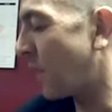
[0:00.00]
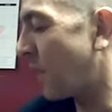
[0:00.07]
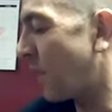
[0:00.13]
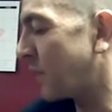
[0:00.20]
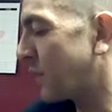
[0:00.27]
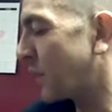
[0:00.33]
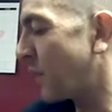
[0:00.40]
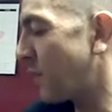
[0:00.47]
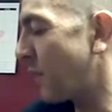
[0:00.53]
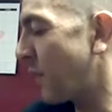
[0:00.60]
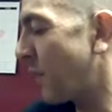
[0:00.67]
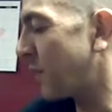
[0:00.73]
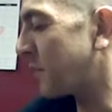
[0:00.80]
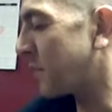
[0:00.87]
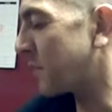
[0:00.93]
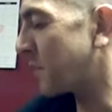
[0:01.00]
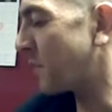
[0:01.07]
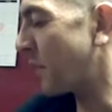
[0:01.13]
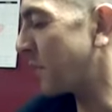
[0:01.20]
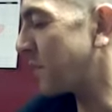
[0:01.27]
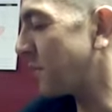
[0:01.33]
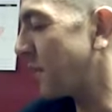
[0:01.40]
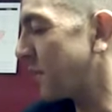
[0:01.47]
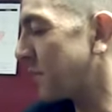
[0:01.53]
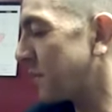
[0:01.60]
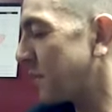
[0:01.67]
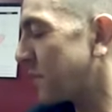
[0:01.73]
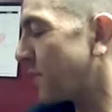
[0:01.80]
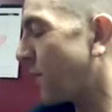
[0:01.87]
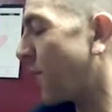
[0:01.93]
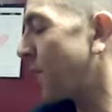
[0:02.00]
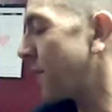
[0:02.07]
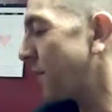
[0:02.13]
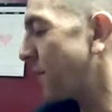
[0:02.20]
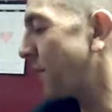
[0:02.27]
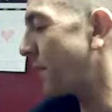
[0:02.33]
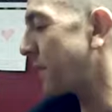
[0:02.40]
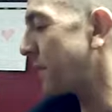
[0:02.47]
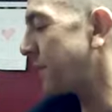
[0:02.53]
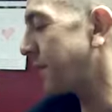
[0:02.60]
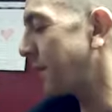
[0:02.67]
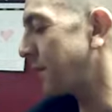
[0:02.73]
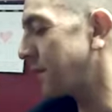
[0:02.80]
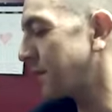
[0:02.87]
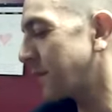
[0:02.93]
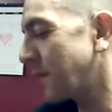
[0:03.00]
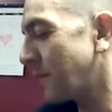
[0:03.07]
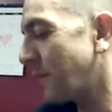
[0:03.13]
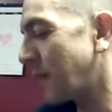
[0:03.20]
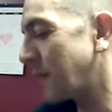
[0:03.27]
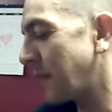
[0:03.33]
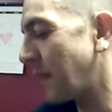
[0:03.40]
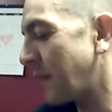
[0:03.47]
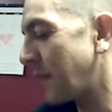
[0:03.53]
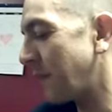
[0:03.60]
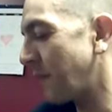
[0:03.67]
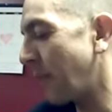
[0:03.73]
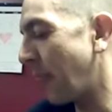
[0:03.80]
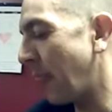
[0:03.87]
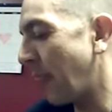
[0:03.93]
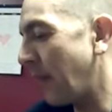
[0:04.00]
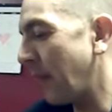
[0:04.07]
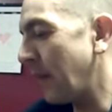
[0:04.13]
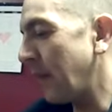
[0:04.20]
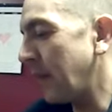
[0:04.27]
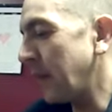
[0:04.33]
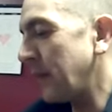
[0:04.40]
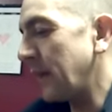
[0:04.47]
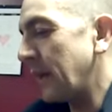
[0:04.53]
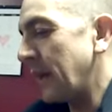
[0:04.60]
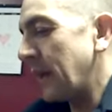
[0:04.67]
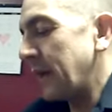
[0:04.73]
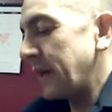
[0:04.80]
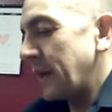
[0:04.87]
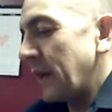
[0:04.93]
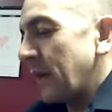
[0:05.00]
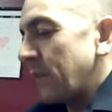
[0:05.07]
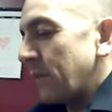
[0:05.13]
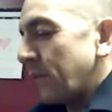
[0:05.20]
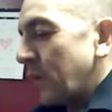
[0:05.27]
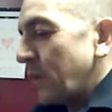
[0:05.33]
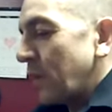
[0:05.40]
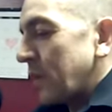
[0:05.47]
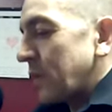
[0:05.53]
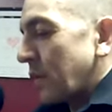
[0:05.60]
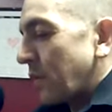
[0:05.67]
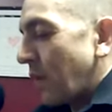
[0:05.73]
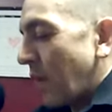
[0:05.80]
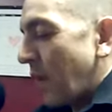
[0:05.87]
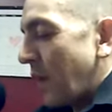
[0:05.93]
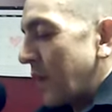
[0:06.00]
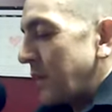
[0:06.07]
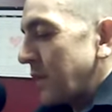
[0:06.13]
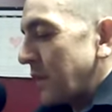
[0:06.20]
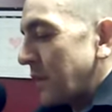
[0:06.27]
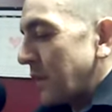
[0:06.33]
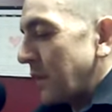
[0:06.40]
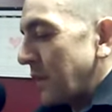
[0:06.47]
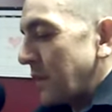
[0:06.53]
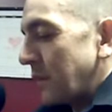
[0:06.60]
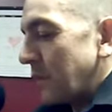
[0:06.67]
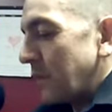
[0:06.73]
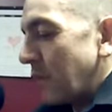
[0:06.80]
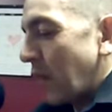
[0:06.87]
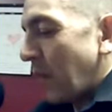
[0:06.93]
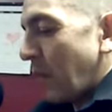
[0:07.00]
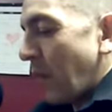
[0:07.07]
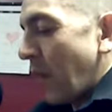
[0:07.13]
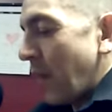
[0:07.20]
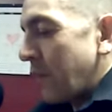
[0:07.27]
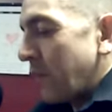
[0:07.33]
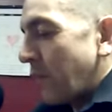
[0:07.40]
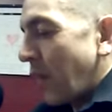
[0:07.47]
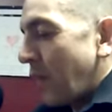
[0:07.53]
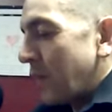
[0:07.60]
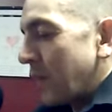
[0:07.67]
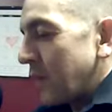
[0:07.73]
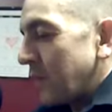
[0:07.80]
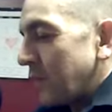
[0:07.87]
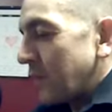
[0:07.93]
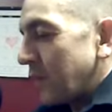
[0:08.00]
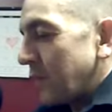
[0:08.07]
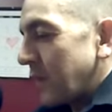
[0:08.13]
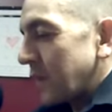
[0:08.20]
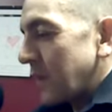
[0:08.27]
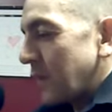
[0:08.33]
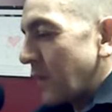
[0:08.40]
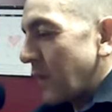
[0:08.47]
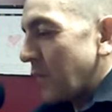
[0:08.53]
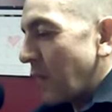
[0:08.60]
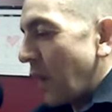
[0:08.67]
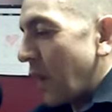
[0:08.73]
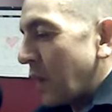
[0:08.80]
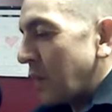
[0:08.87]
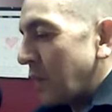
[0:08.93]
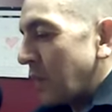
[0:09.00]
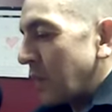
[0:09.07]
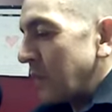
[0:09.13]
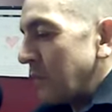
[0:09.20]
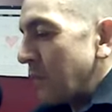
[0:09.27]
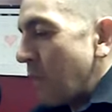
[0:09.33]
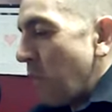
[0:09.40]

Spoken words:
I took him around to some reservations, 4 different reservations here in Montana, and we went to Crow Agency, where I'm from, and we visited with my uncle, and